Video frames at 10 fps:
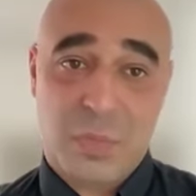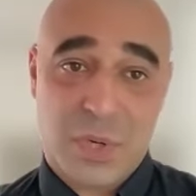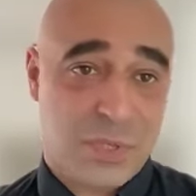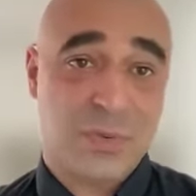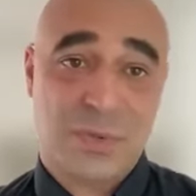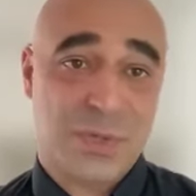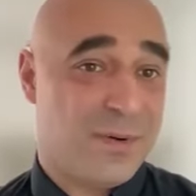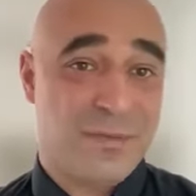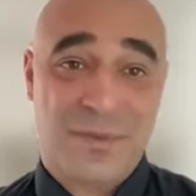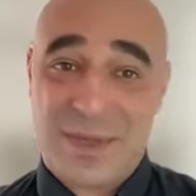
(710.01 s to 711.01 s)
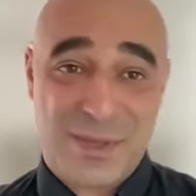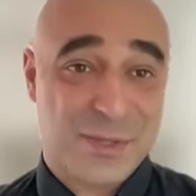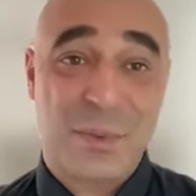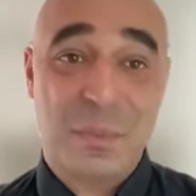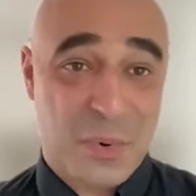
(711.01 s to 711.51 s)
wish to share, think
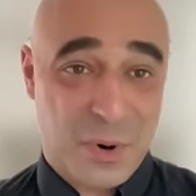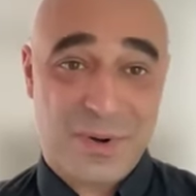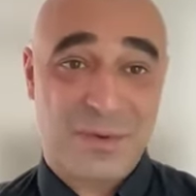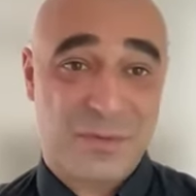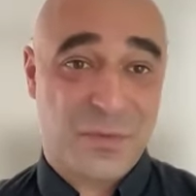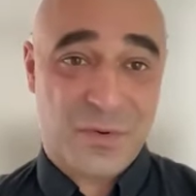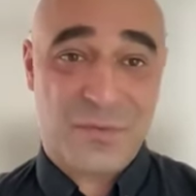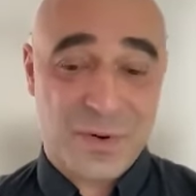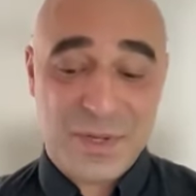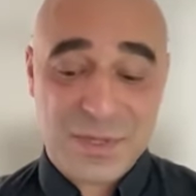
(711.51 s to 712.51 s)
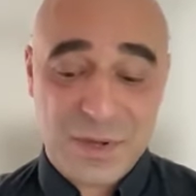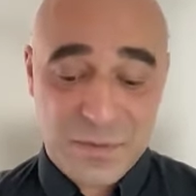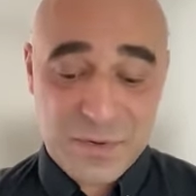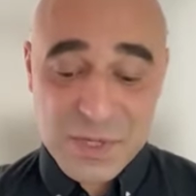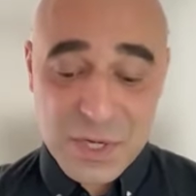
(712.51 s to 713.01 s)
is important for this
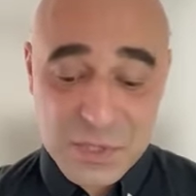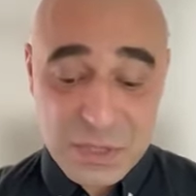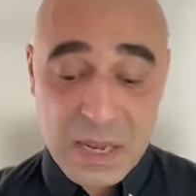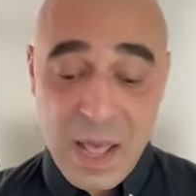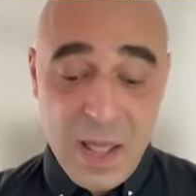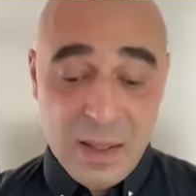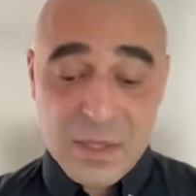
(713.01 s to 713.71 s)
conversation,